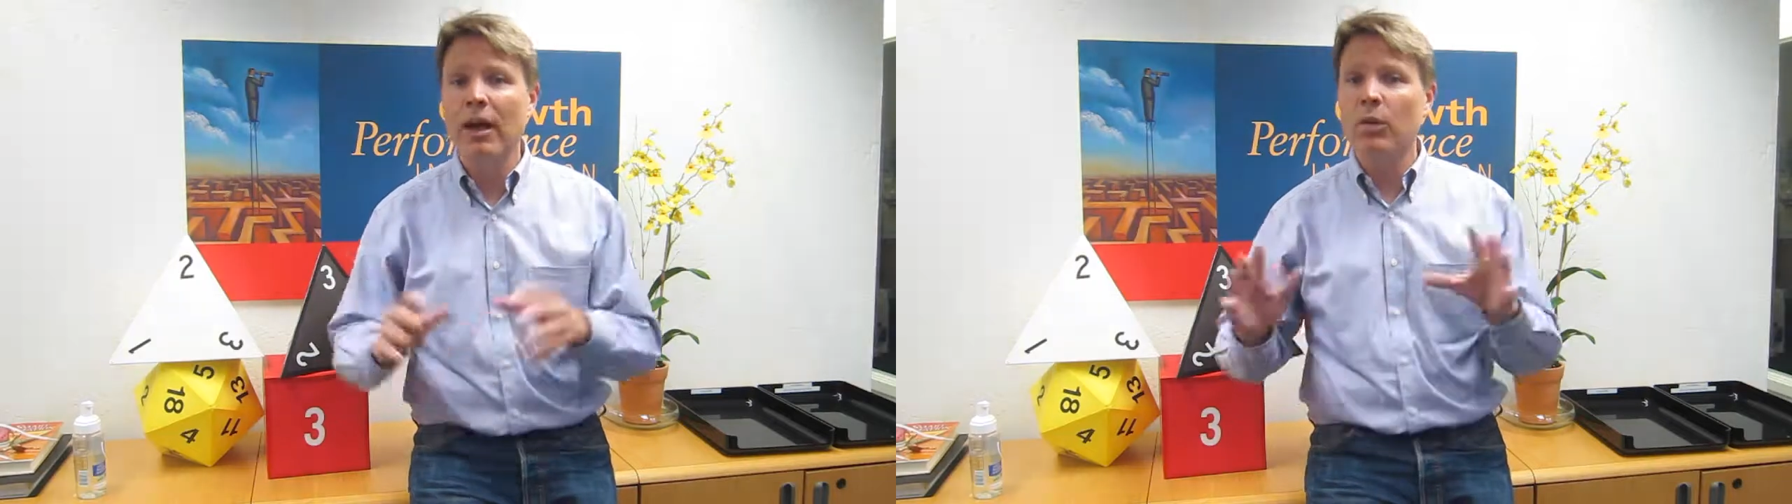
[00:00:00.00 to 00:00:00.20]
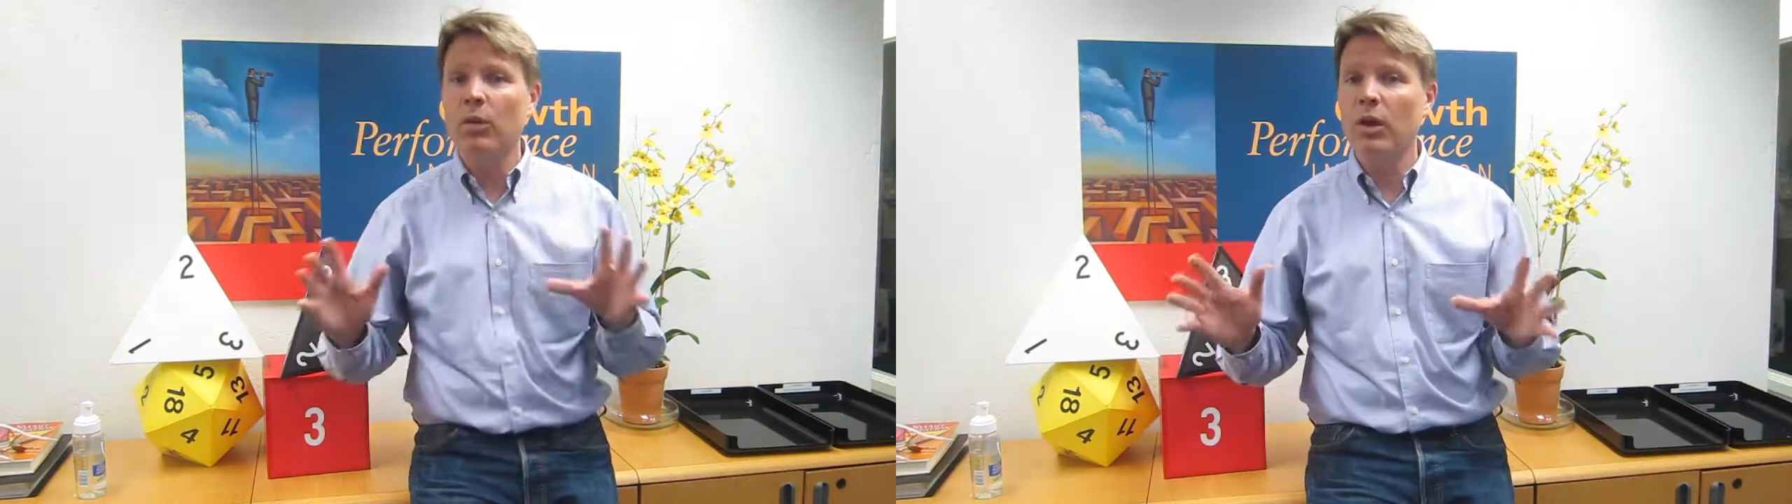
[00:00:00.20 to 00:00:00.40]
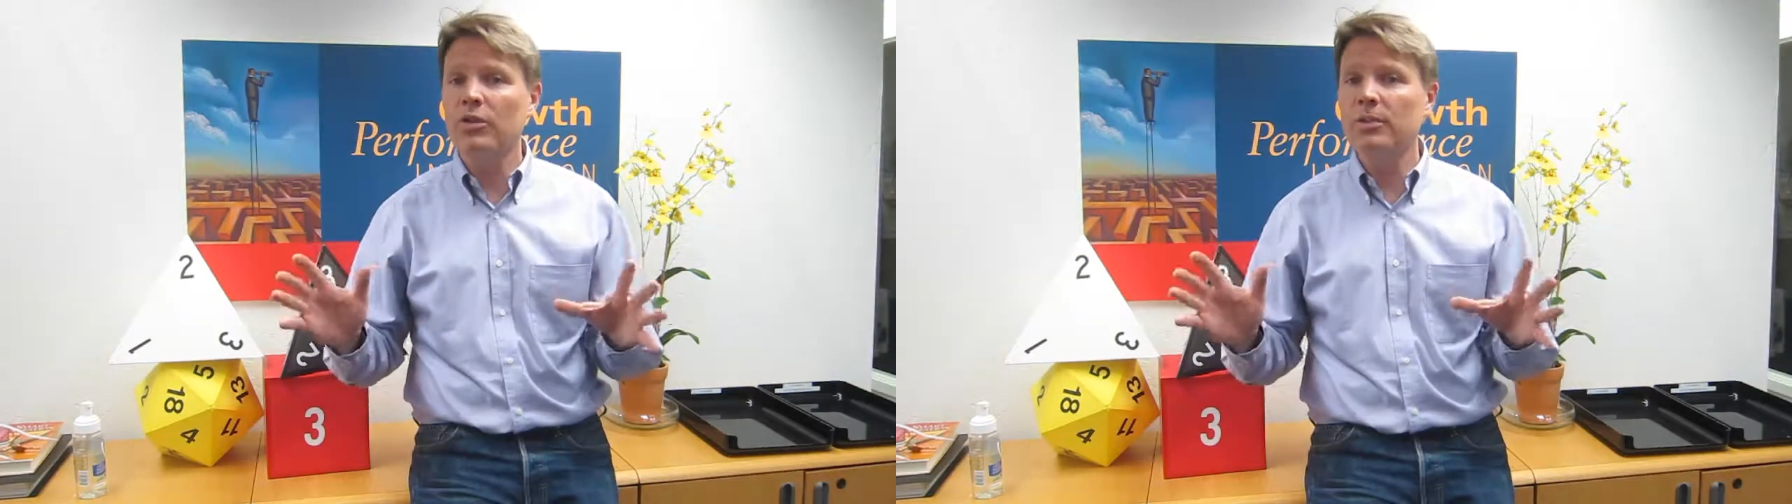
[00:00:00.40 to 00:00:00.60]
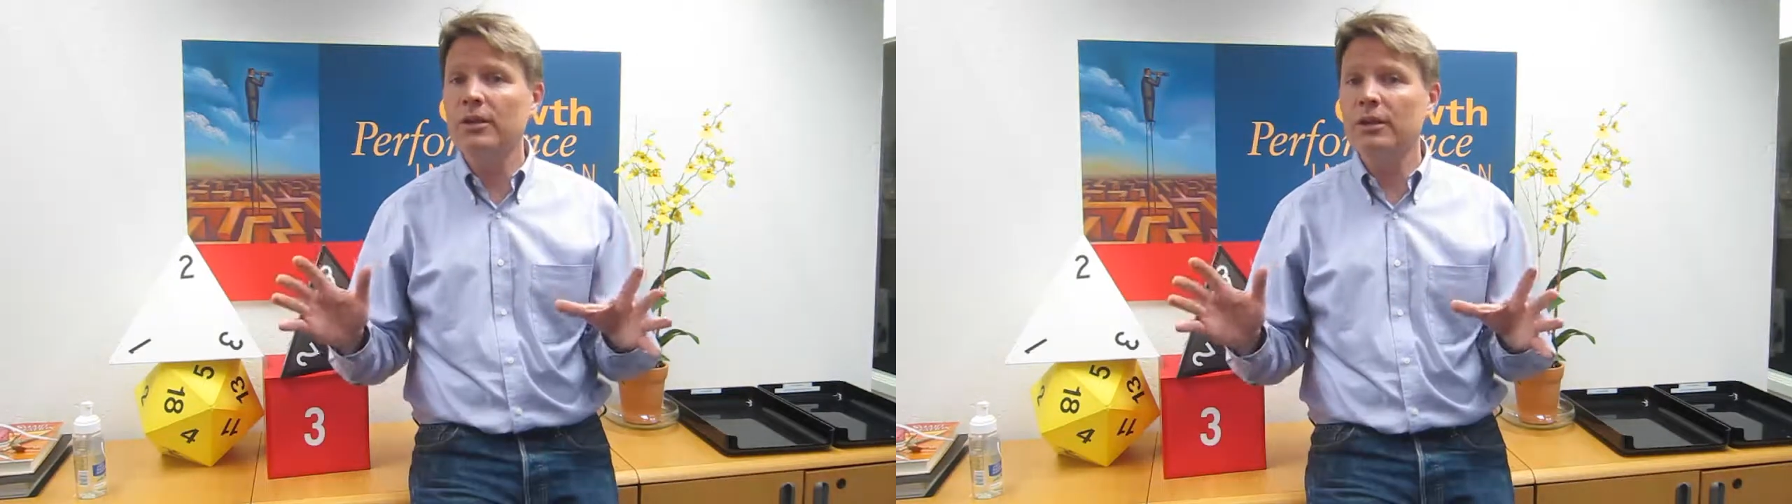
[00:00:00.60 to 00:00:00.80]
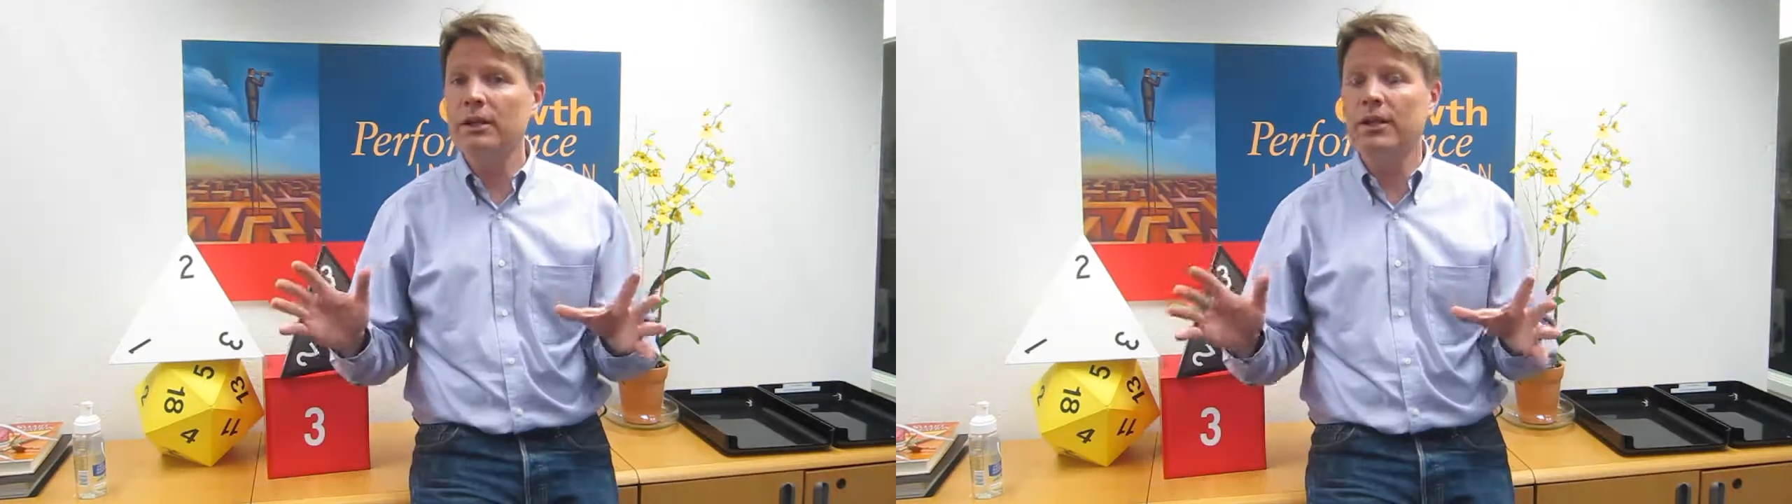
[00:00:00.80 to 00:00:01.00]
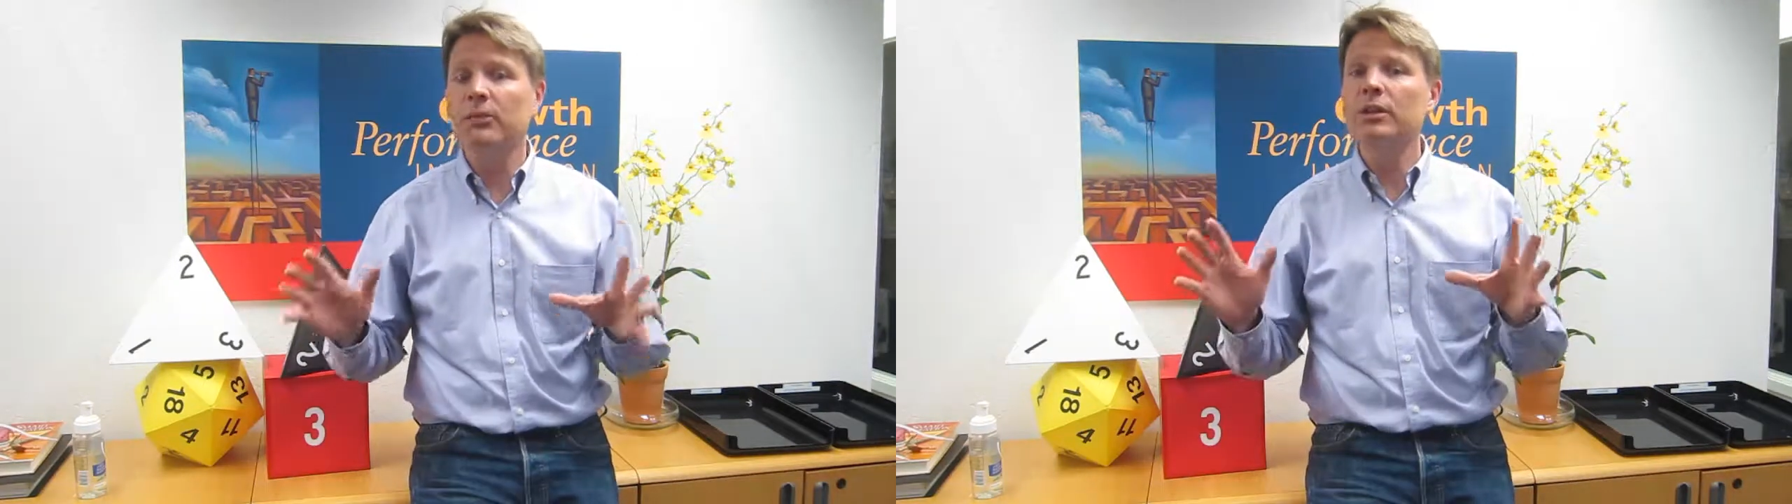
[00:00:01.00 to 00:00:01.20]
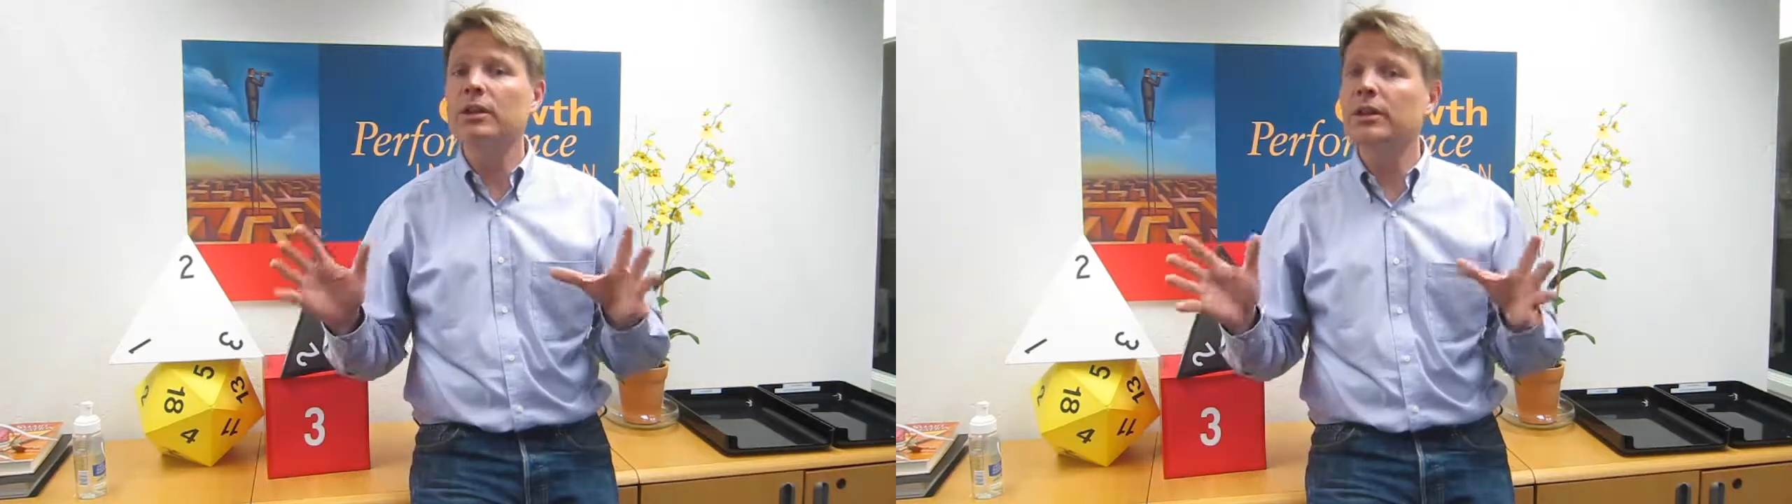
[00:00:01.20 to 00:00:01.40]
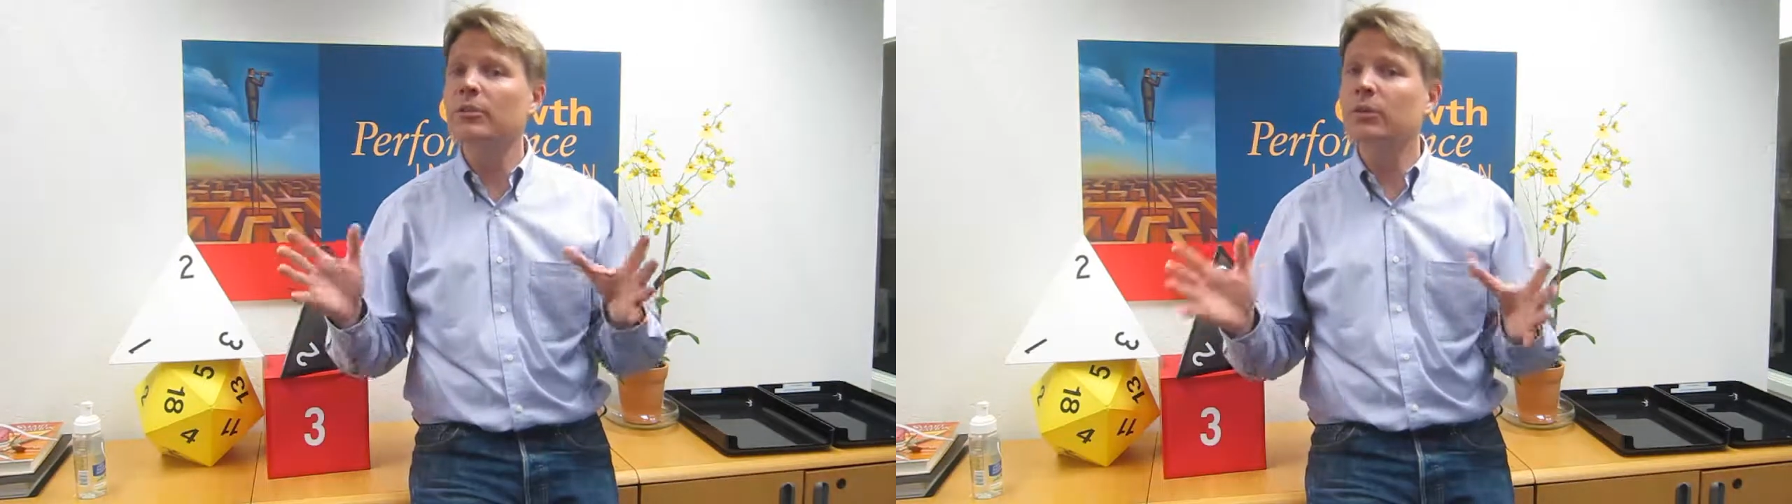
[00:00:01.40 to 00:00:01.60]
We'll also be looking at
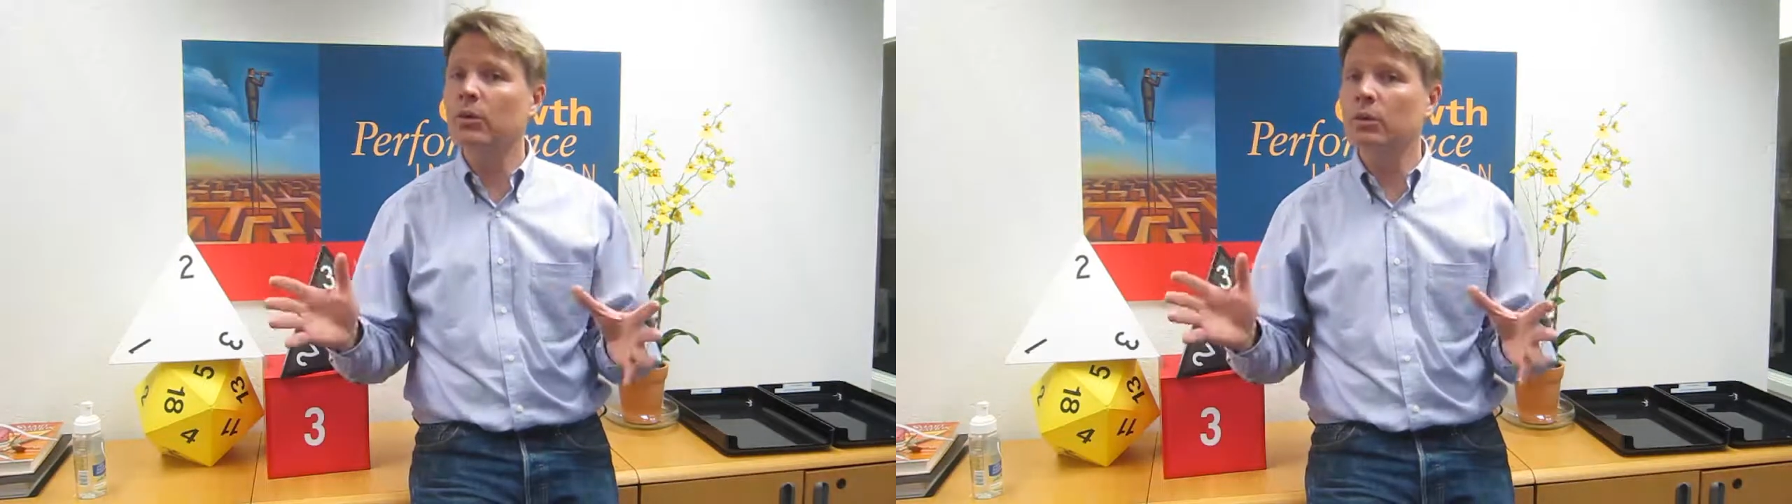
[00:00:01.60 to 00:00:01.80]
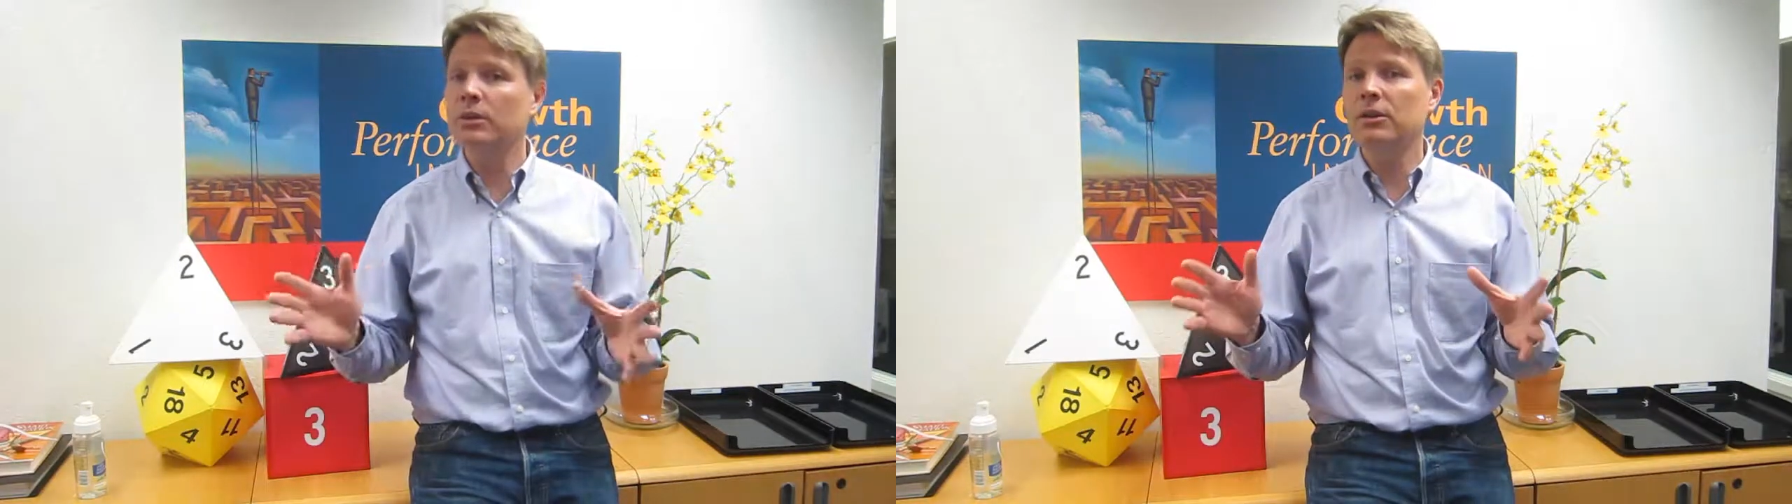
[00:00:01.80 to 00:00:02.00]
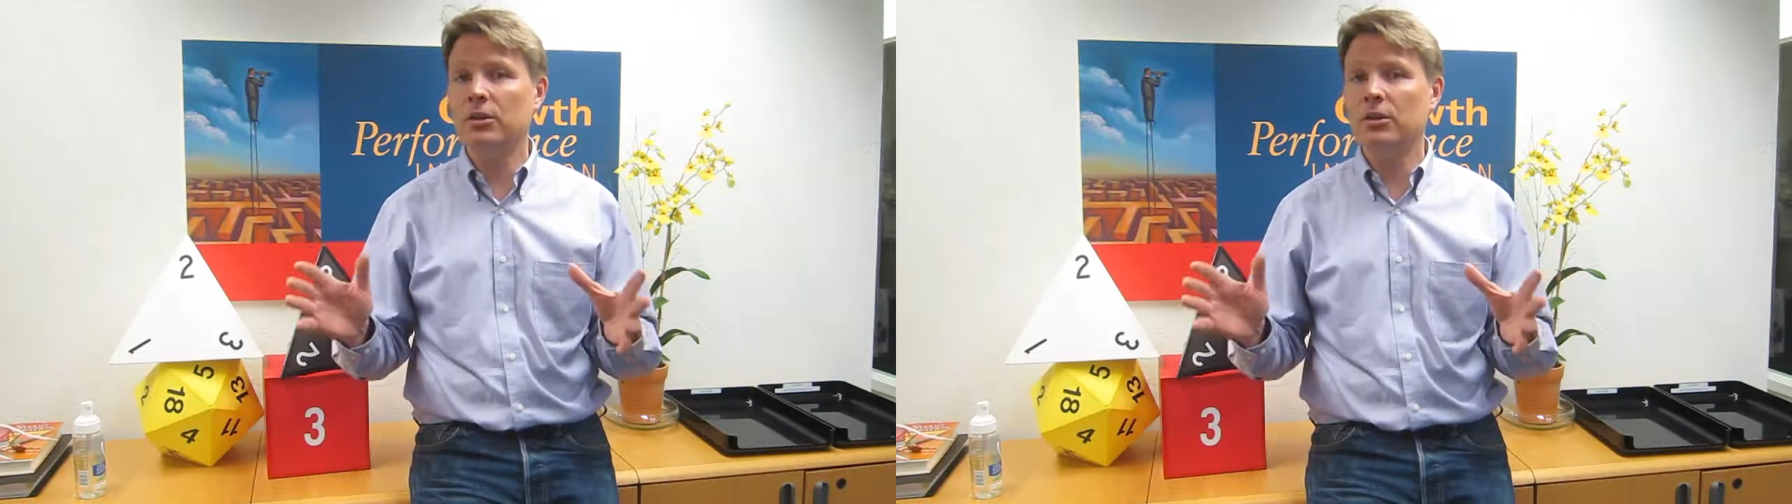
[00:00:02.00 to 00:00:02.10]
really important